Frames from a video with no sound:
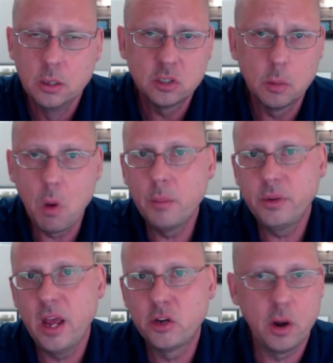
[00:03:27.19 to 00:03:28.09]
So mom,
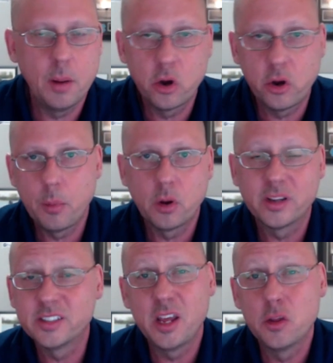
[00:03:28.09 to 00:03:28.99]
dad, grandma could
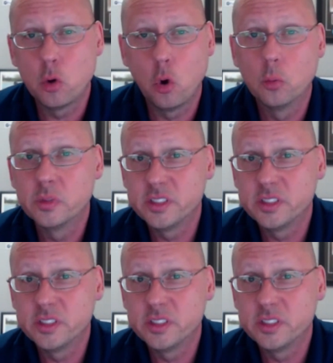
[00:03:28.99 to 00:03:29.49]
stay in their home